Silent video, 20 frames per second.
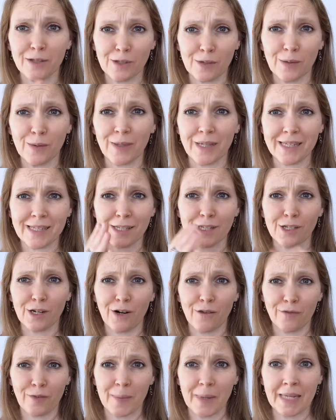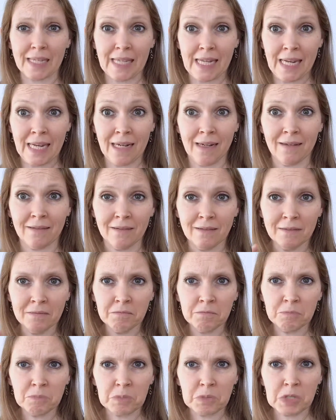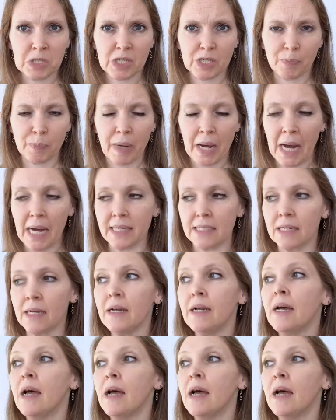So let's start from a clean spot.